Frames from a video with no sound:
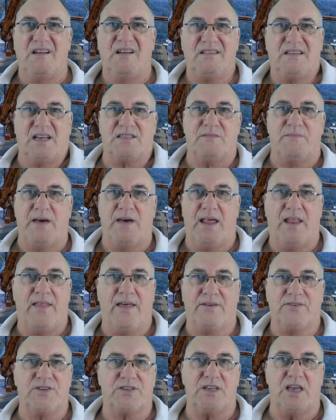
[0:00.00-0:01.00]
Doesn't matter.
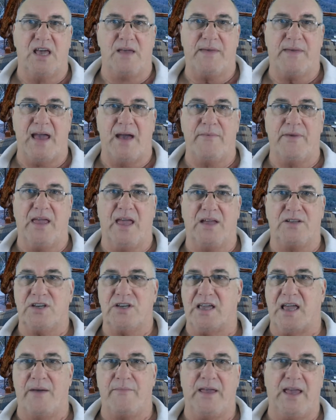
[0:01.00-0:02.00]
They'll just keep coming at you,
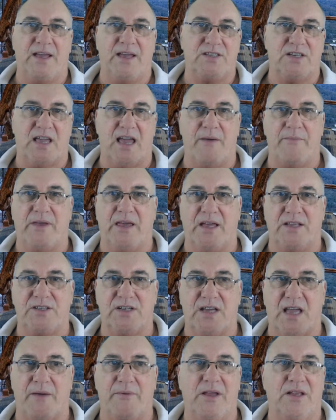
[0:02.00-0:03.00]
coming at you, coming at
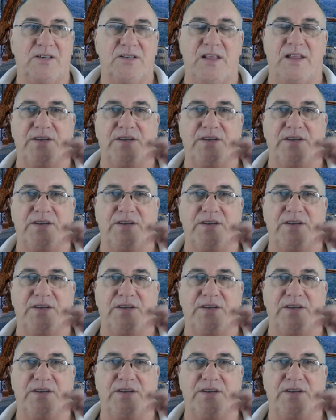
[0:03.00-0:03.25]
you, coming at you.